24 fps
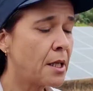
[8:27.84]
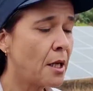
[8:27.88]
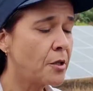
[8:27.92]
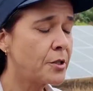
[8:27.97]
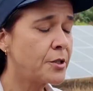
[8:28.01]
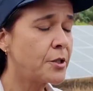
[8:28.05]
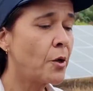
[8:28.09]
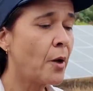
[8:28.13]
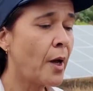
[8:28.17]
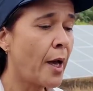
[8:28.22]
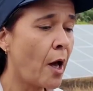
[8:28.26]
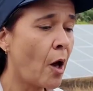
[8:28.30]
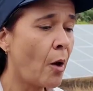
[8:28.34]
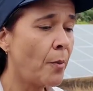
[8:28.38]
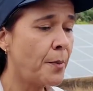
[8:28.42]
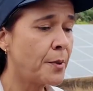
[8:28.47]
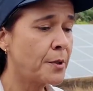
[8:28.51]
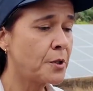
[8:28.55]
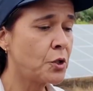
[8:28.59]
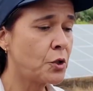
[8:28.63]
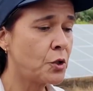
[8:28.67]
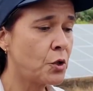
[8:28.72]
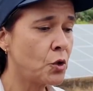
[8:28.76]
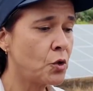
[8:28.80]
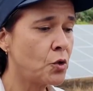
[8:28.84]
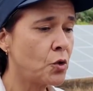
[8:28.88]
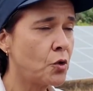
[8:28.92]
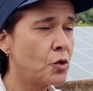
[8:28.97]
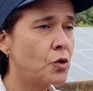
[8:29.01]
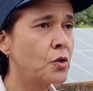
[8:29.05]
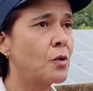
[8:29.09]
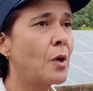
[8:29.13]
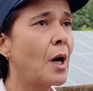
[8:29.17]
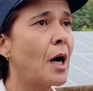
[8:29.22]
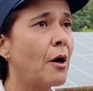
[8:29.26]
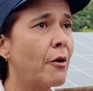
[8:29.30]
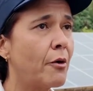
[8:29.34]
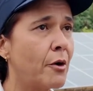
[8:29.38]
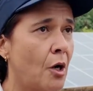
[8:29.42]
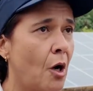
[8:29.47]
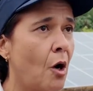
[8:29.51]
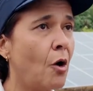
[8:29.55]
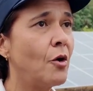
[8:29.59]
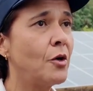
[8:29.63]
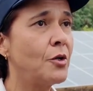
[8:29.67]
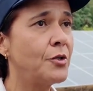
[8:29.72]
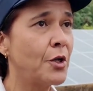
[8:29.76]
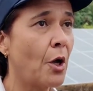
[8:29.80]
also helps us to look to our
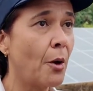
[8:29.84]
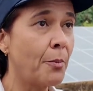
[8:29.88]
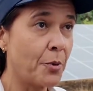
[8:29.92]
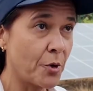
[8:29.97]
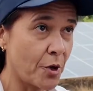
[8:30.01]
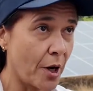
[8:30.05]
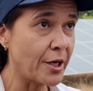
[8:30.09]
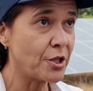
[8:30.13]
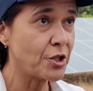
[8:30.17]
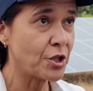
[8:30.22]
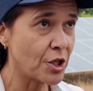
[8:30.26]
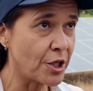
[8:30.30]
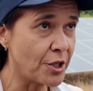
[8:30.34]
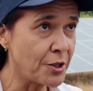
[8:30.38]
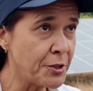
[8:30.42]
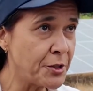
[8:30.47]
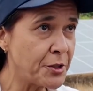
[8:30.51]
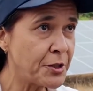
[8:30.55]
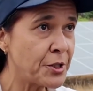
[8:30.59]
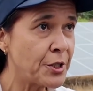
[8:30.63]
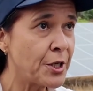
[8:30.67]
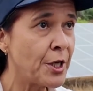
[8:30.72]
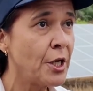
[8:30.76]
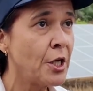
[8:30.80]
own operations.